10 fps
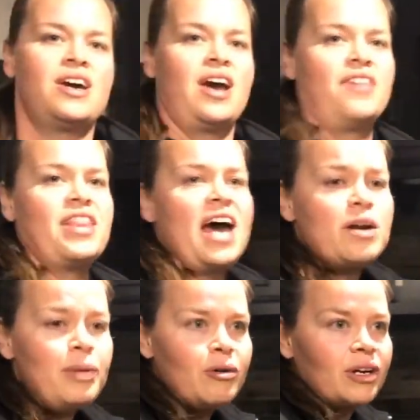And that
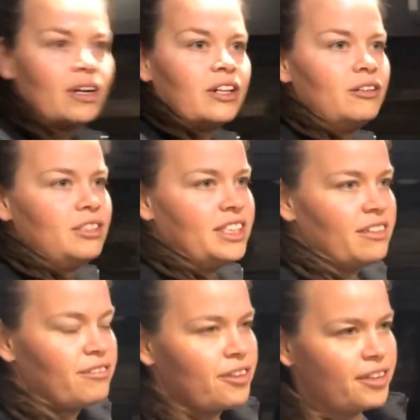about concludes
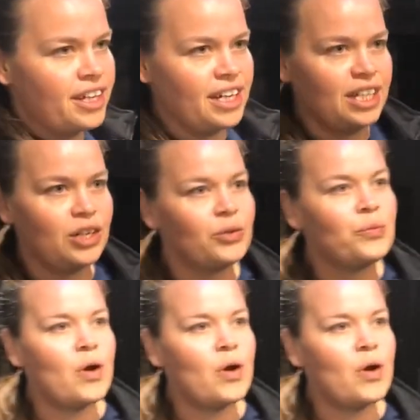it for the